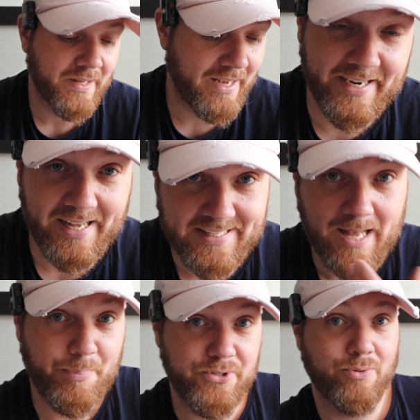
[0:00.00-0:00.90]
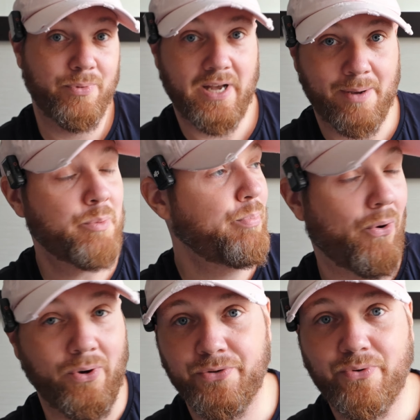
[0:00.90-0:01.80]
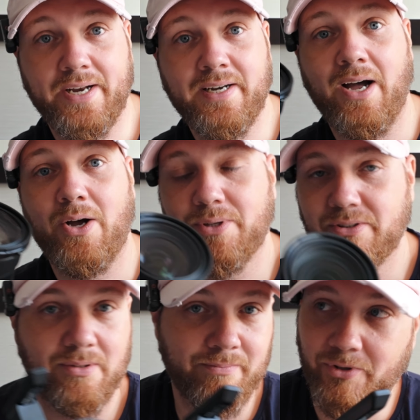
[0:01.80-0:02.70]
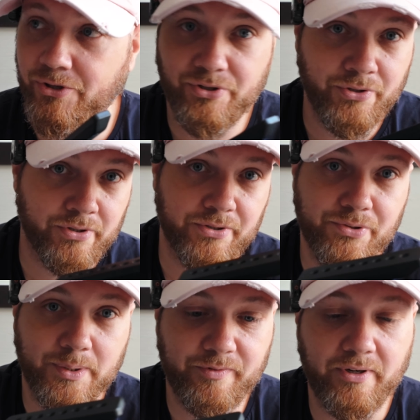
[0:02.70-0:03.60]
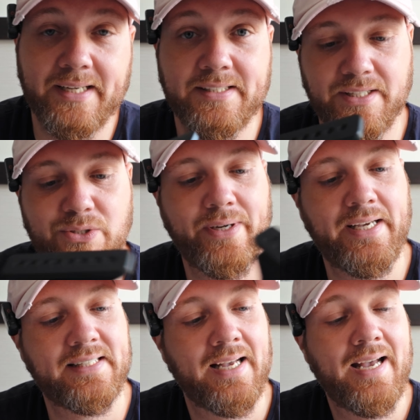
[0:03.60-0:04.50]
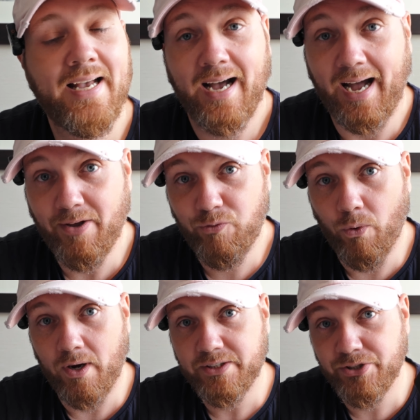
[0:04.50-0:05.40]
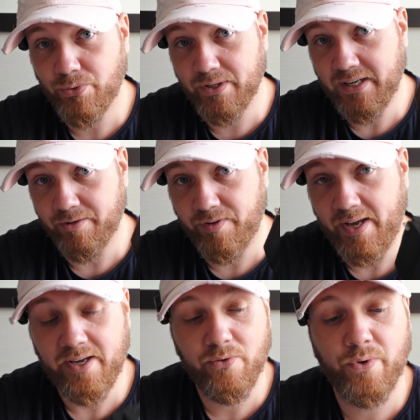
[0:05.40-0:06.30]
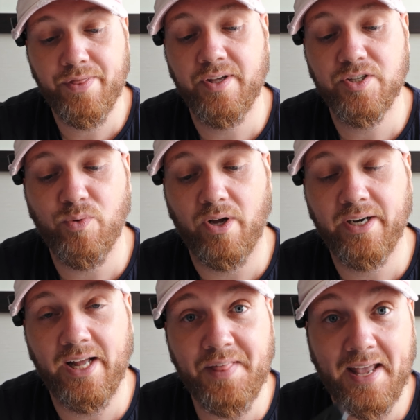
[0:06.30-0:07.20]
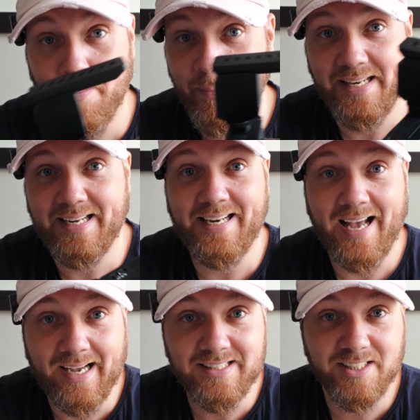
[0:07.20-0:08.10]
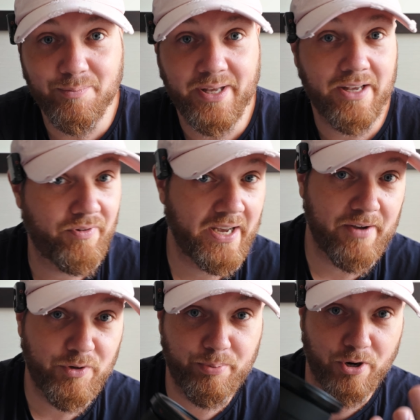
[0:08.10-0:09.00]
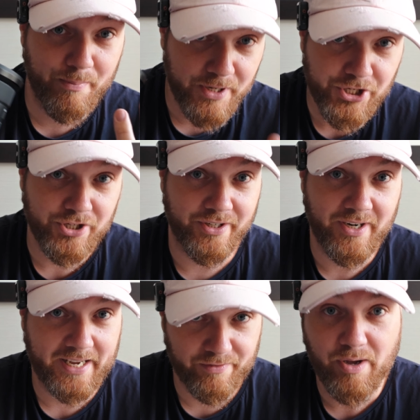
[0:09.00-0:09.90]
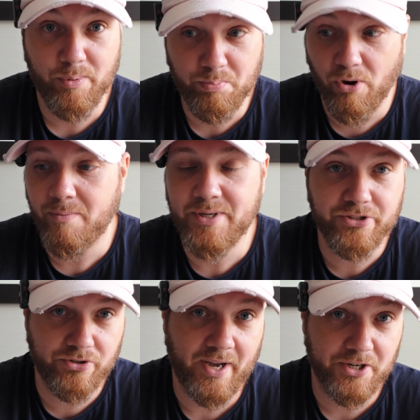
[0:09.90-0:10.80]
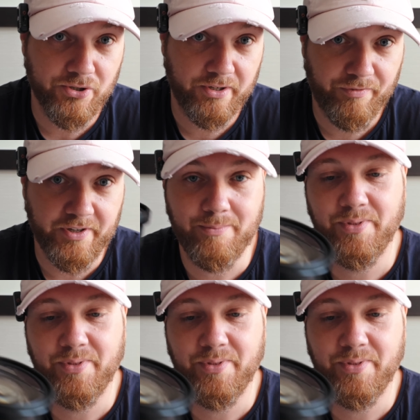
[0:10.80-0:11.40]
it has happened to me. I'm in Poland right now because I'm on a Euro trip for like 6 weeks. I have walked into a cafe with this one and they immediately asked me if I have a permission, like if I have a permit to actually film